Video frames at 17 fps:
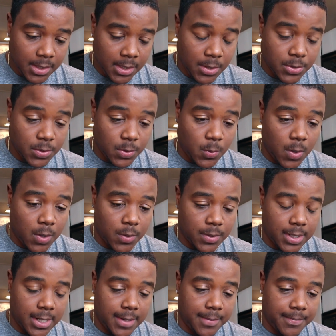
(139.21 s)
Here's the
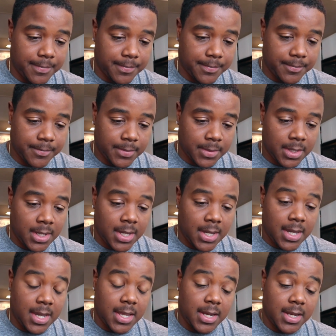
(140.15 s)
quote,
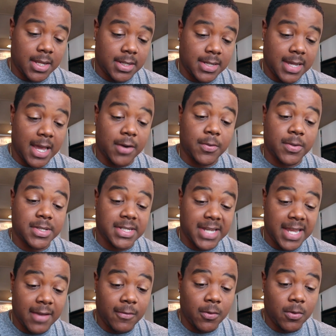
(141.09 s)
and the title is
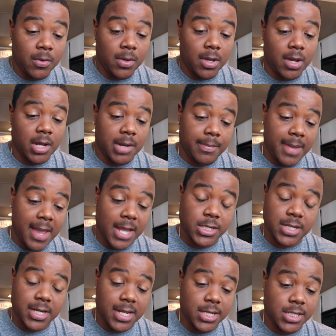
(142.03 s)
Neville on
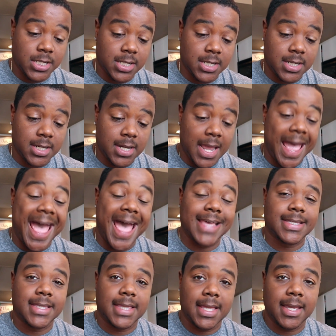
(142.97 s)
Imagination
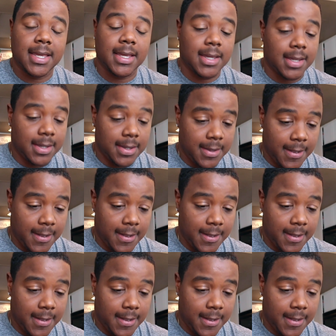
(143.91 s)
as Thinking.